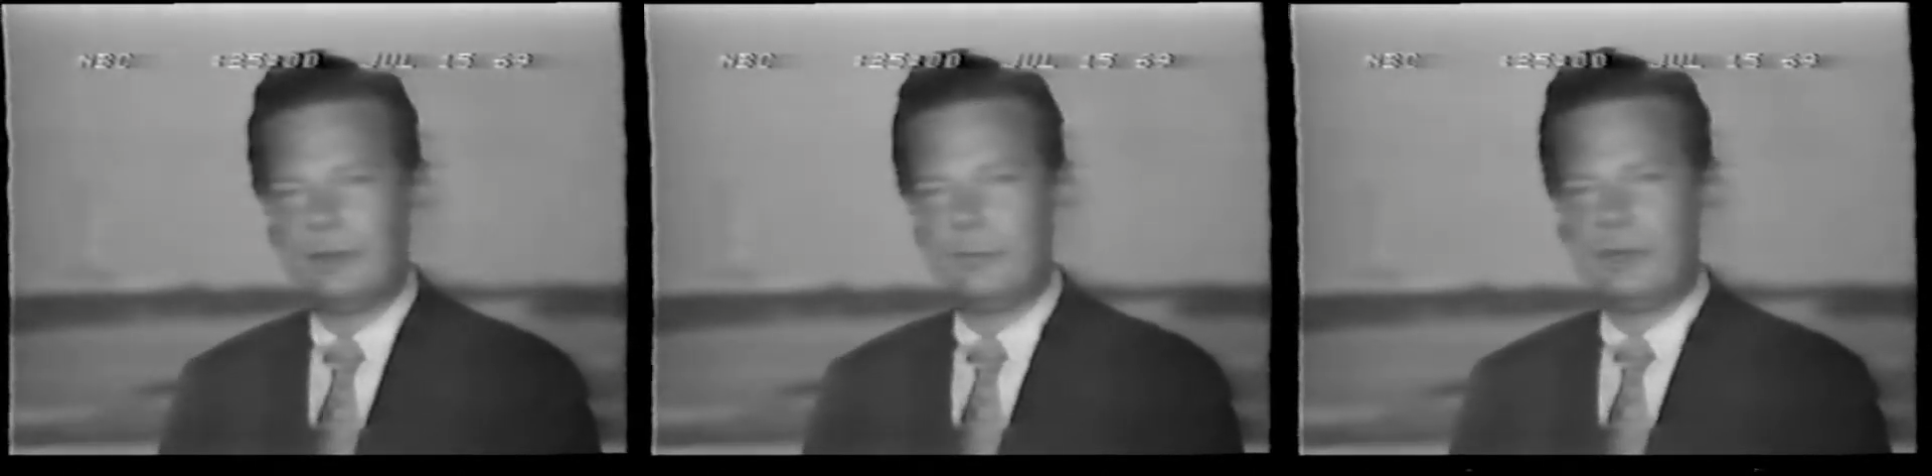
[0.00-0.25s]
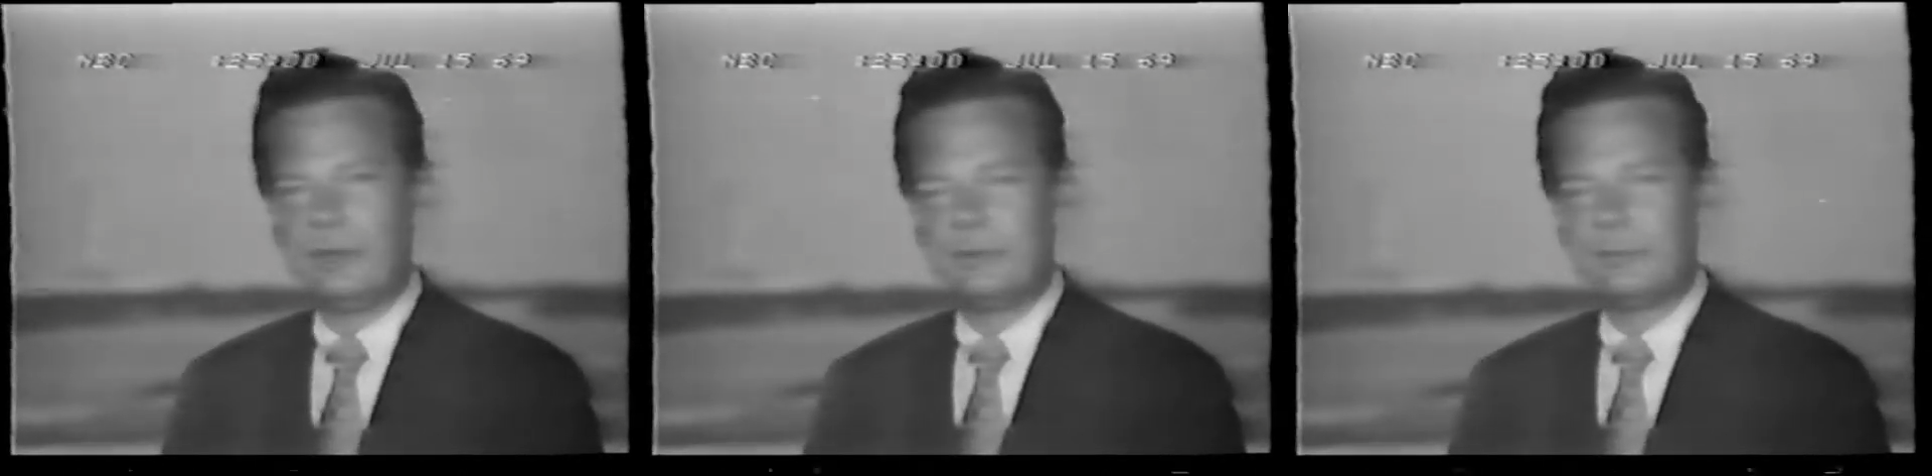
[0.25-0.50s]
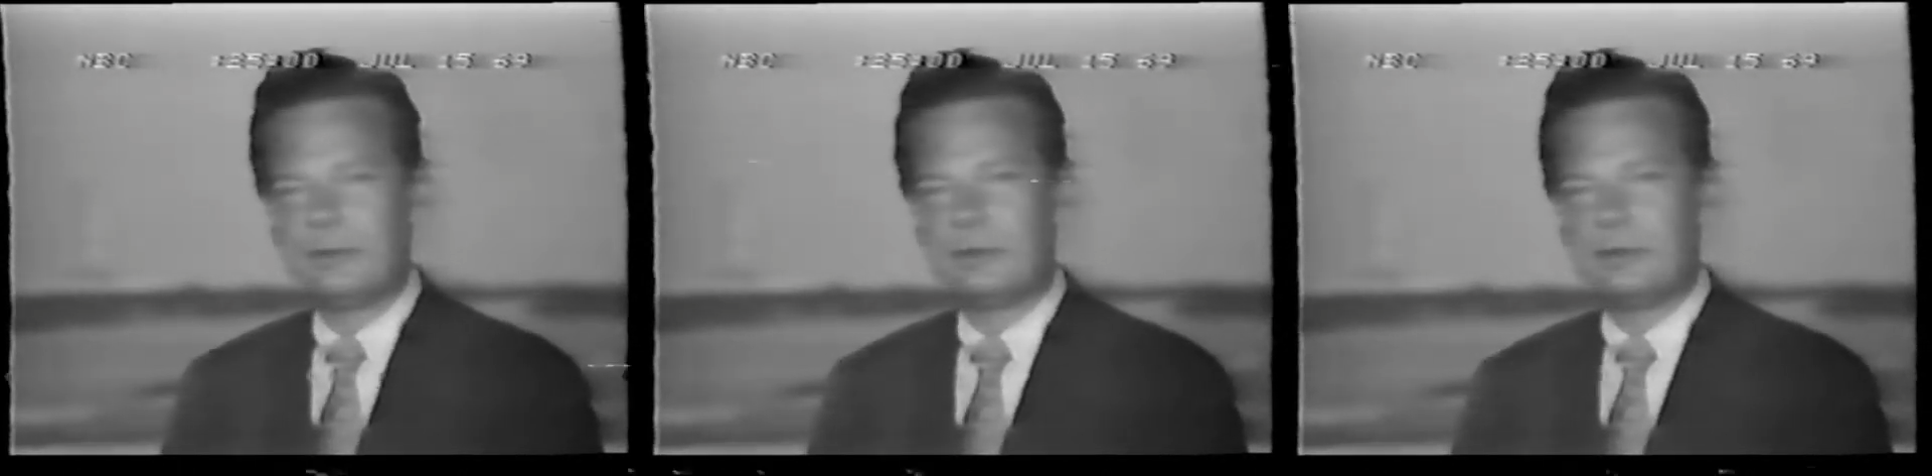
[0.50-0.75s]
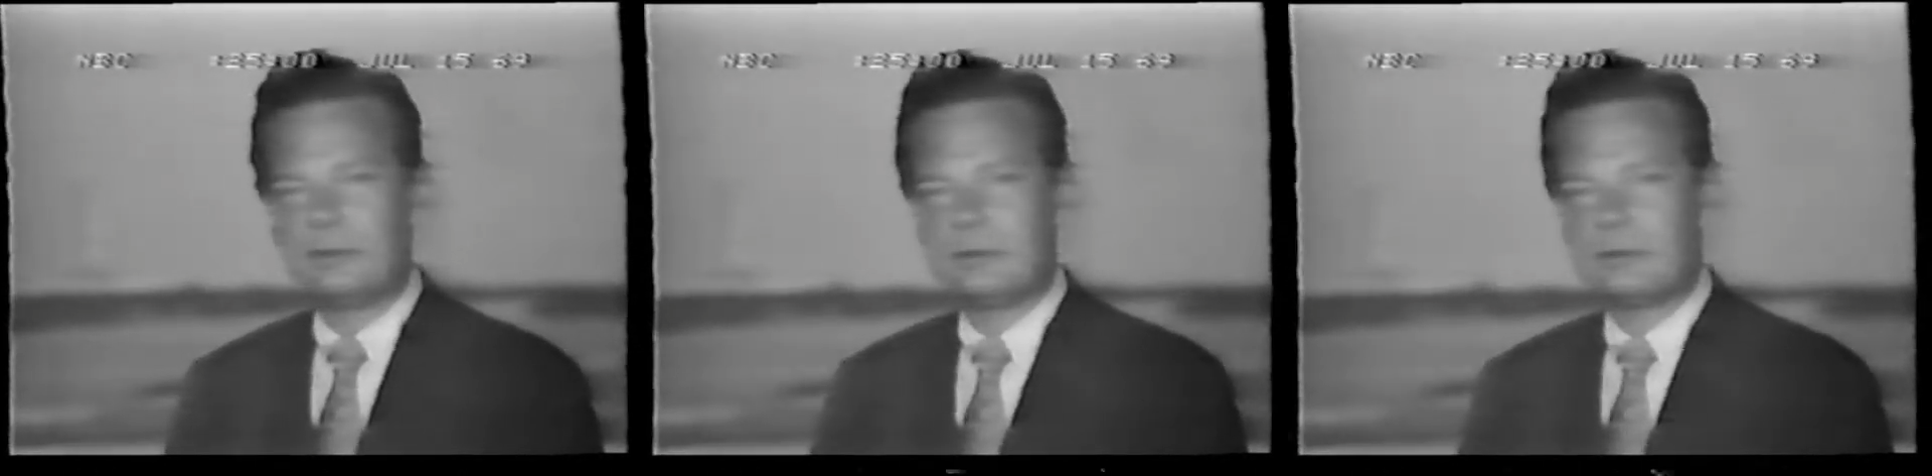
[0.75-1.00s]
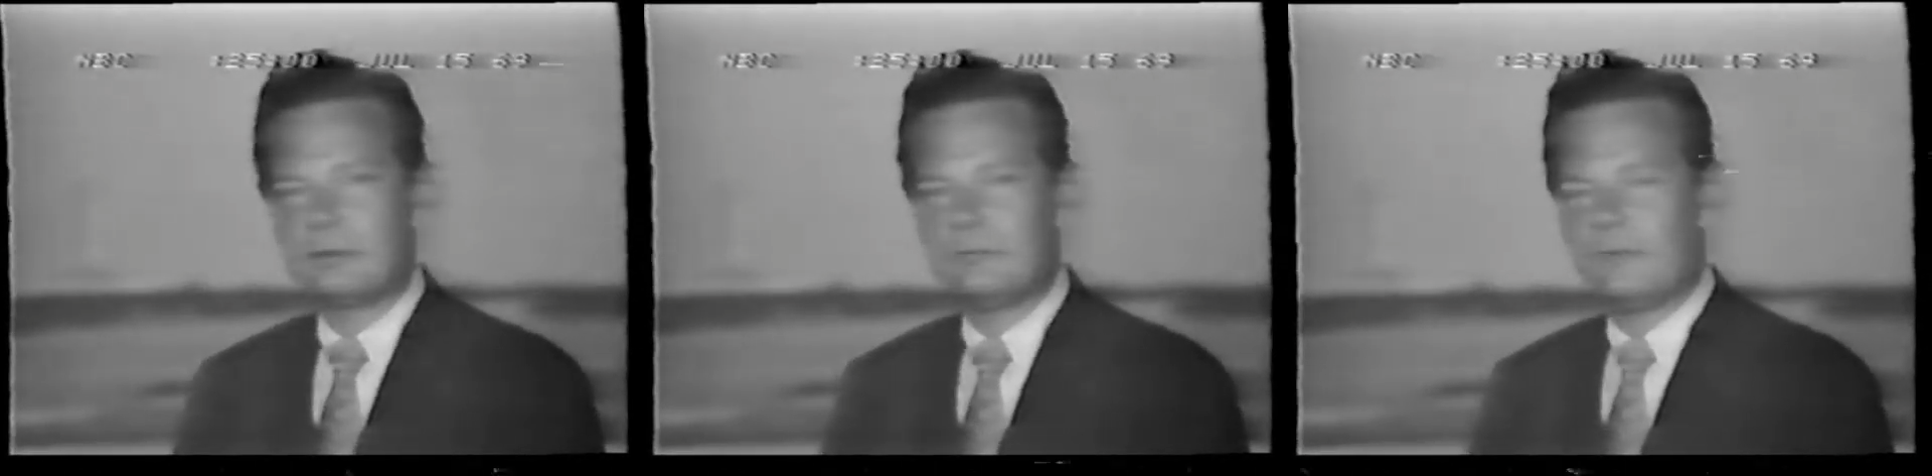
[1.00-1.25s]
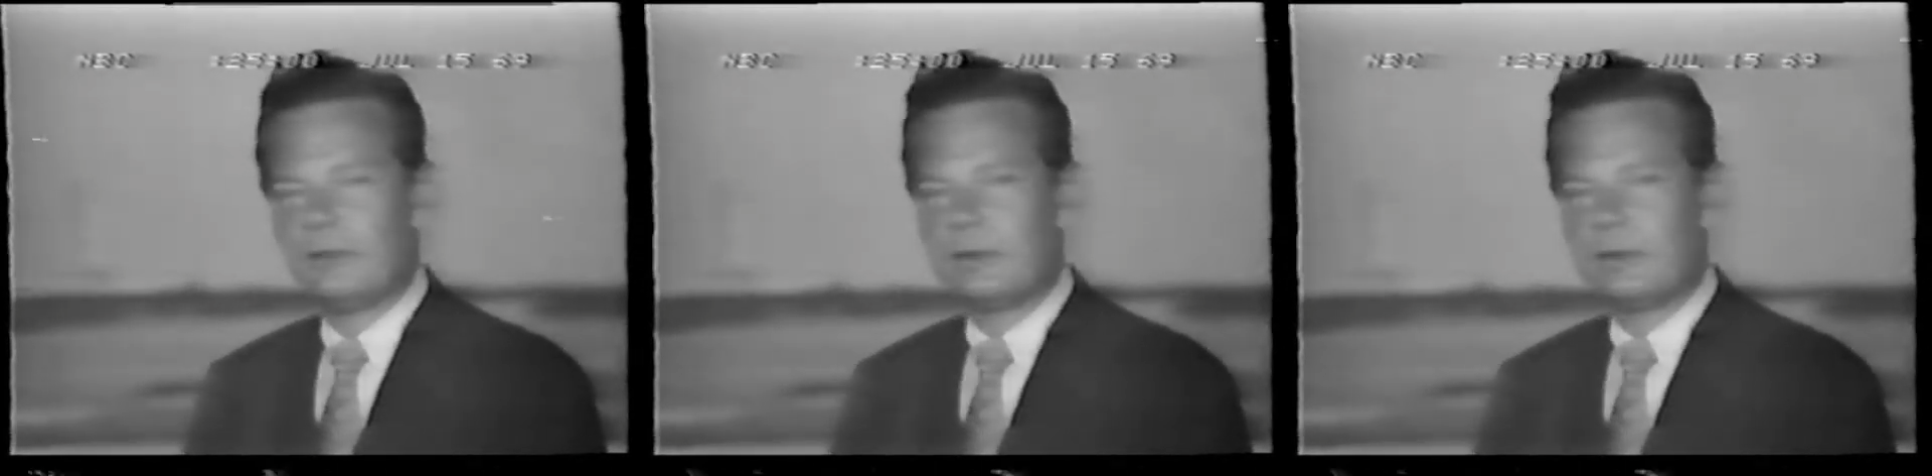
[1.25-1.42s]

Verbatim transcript: MIPs,